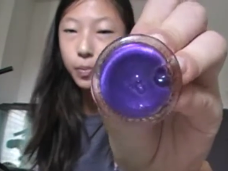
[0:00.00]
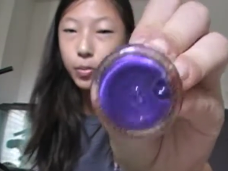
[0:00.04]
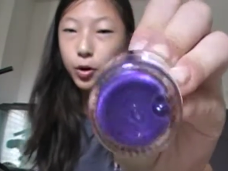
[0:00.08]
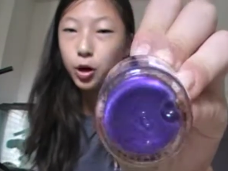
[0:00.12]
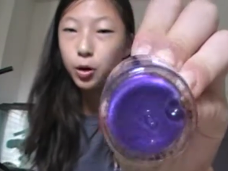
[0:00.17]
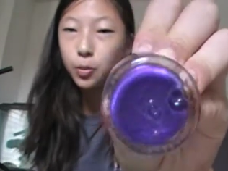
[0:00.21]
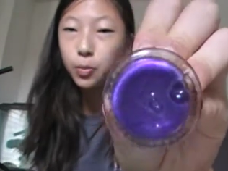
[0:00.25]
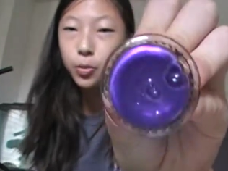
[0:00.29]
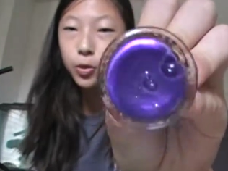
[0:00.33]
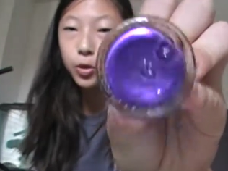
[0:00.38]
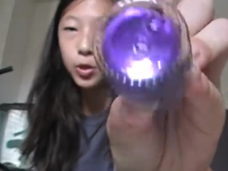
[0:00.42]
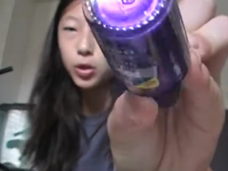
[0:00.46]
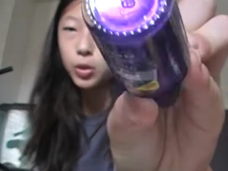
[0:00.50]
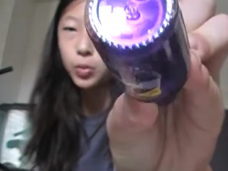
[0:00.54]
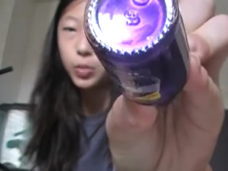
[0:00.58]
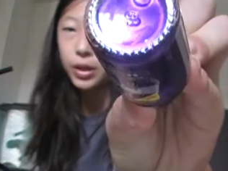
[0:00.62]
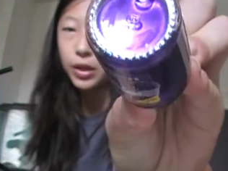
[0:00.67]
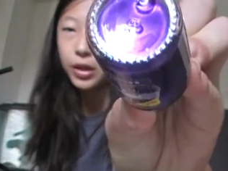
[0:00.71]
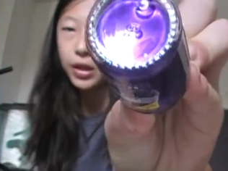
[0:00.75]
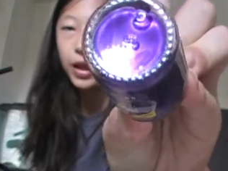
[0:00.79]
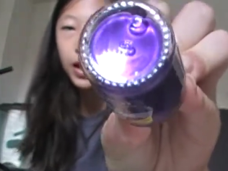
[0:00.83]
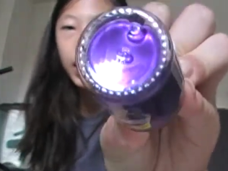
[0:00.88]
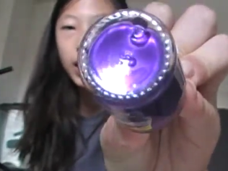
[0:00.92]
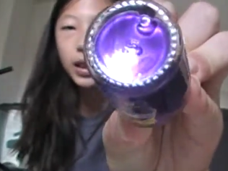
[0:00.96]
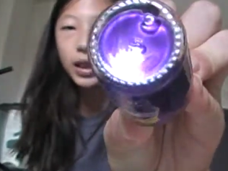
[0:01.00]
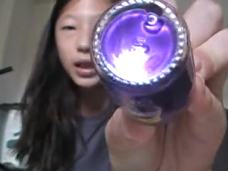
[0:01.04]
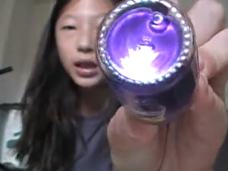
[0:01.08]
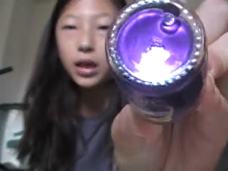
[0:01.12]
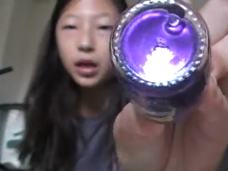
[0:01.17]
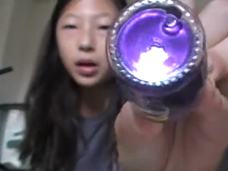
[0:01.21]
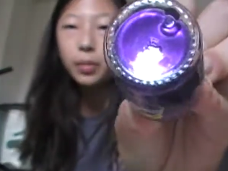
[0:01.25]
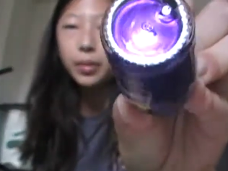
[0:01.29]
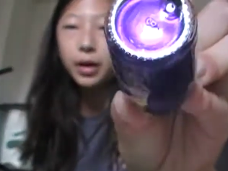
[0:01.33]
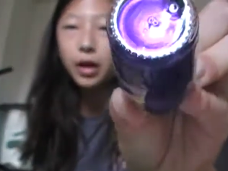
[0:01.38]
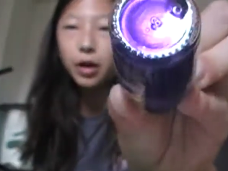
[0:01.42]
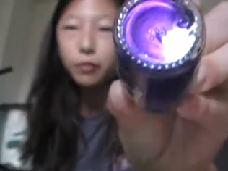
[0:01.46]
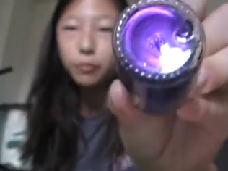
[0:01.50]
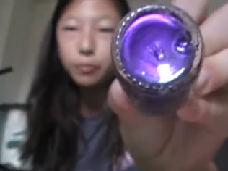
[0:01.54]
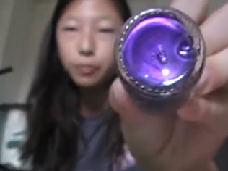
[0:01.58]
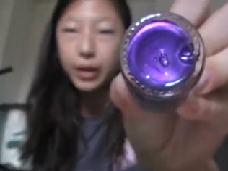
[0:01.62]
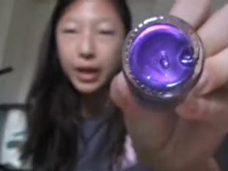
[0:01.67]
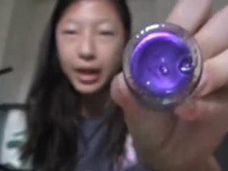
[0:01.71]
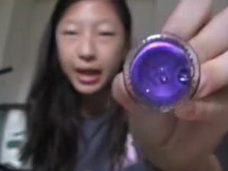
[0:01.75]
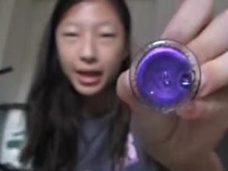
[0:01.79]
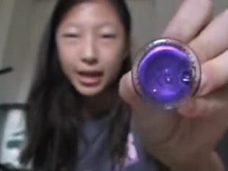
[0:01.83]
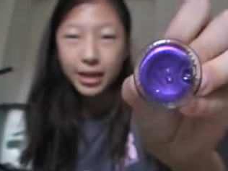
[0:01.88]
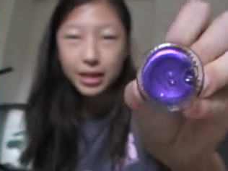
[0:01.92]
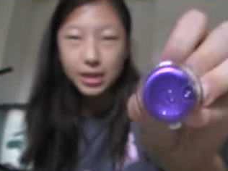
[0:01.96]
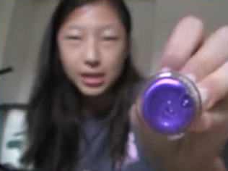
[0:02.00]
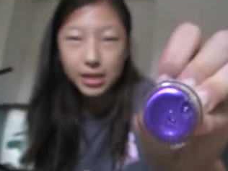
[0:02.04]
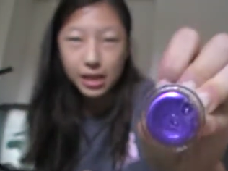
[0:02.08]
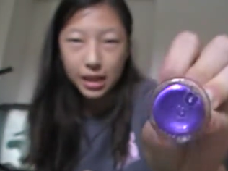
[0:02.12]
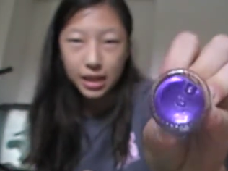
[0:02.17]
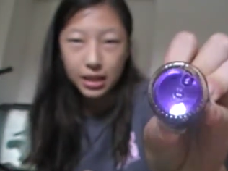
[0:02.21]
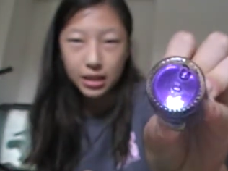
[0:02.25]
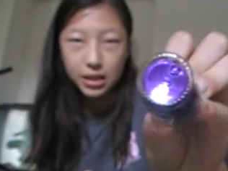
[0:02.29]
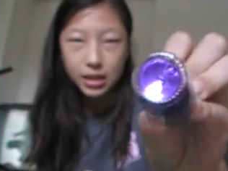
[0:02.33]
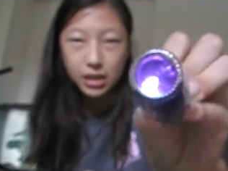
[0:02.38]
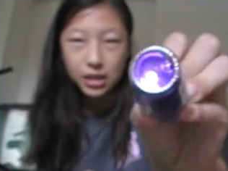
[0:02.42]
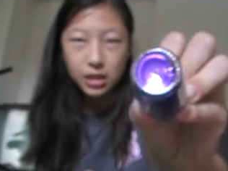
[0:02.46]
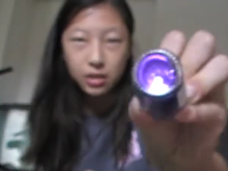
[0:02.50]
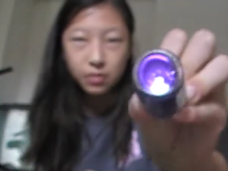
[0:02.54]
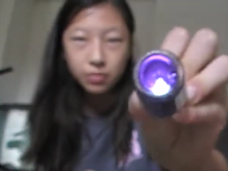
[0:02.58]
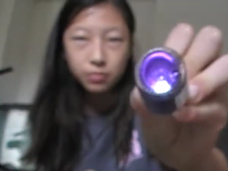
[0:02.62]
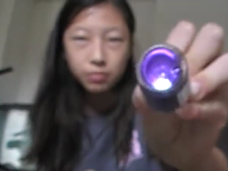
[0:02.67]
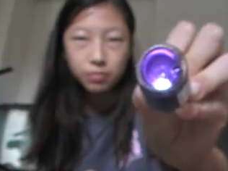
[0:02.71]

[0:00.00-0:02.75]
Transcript: purple with a little bit of pink tint.